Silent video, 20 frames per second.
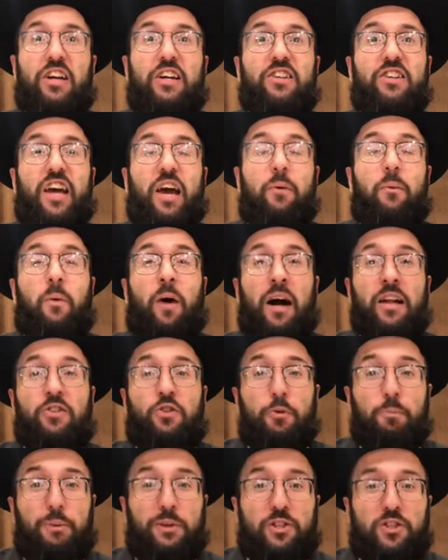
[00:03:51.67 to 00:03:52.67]
They want to
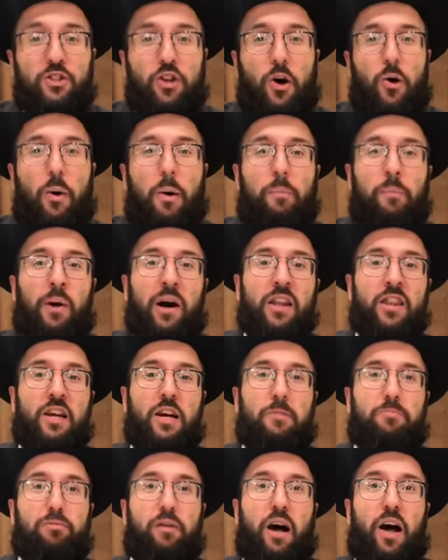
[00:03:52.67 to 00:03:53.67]
bestow upon
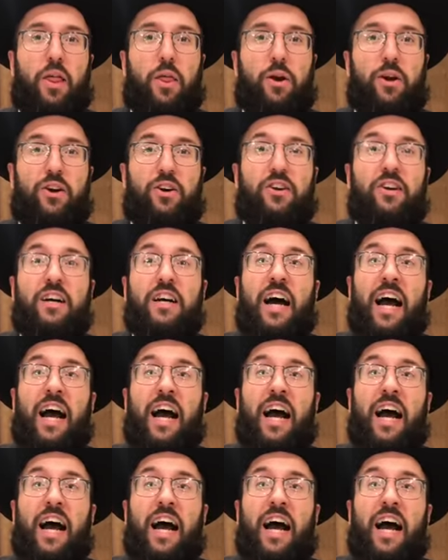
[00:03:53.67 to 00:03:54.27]
their brother.